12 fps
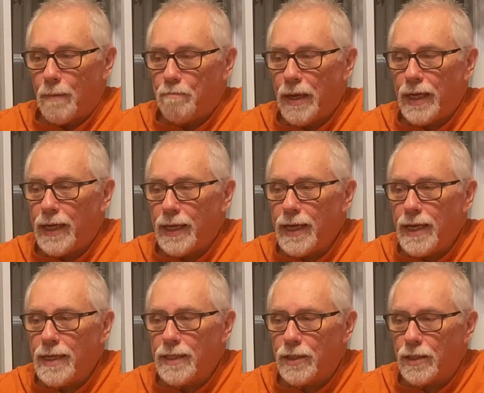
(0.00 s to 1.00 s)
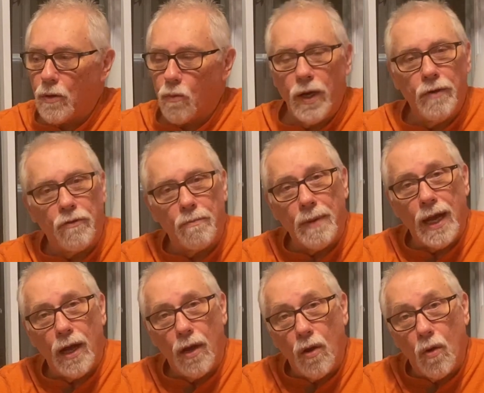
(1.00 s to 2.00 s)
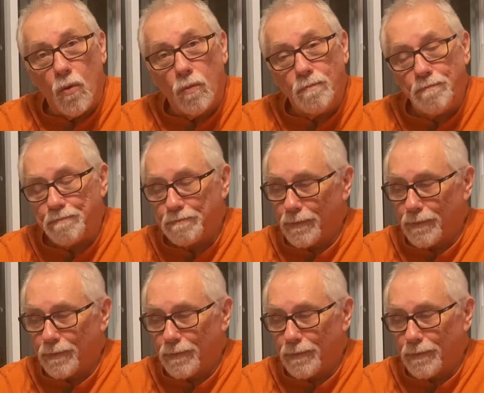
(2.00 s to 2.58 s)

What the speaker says: But it is away from my home,